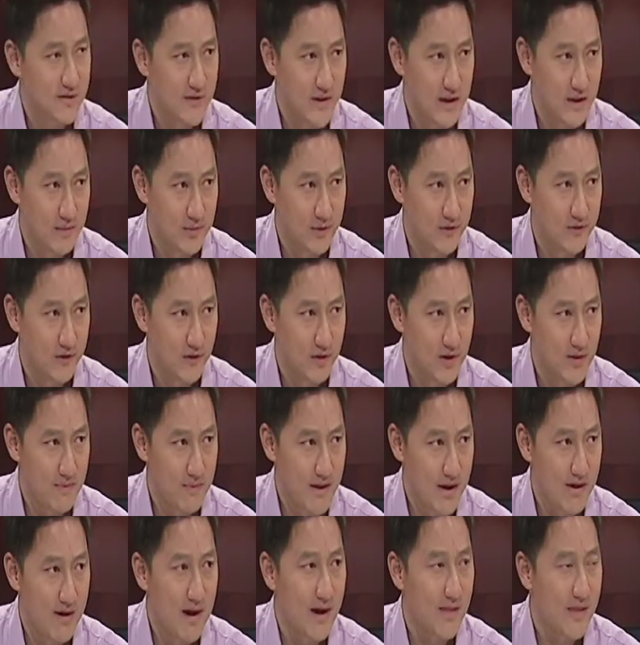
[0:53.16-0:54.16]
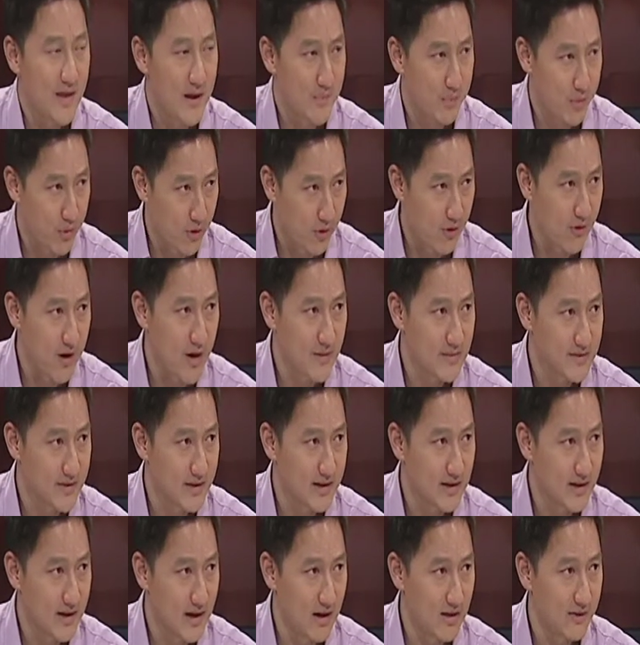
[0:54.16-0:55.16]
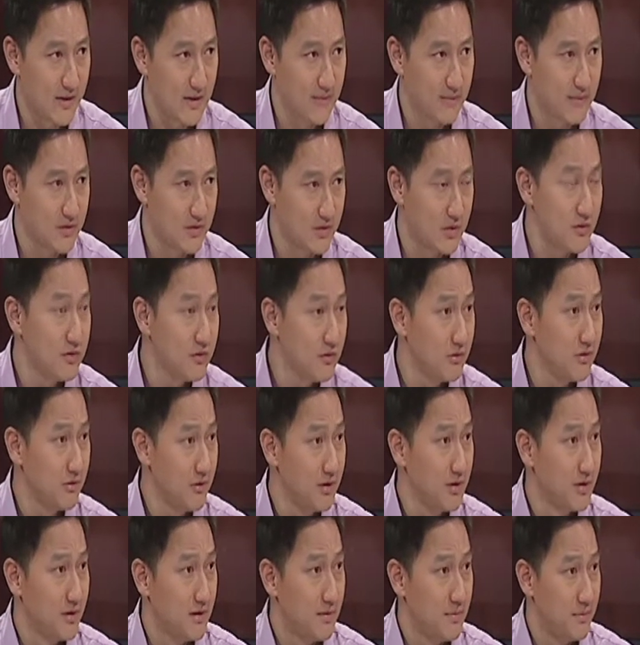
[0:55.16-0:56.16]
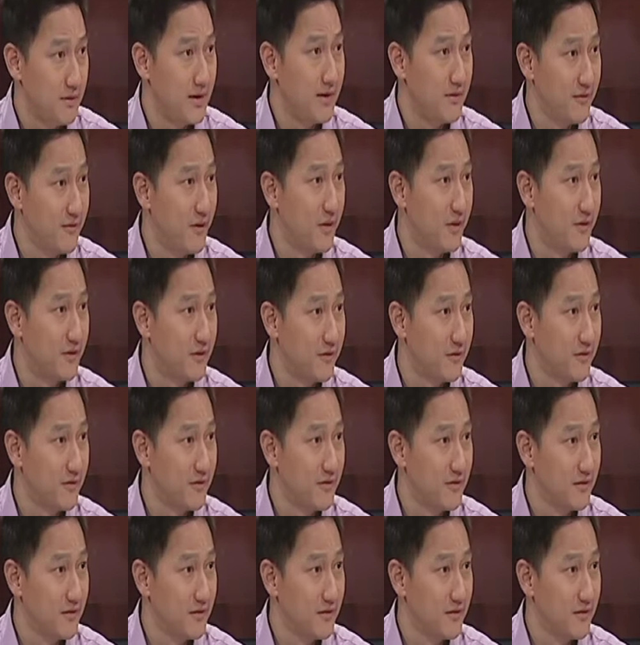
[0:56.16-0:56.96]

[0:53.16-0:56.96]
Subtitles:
available for them now? Are there programmes that allow them to be involved?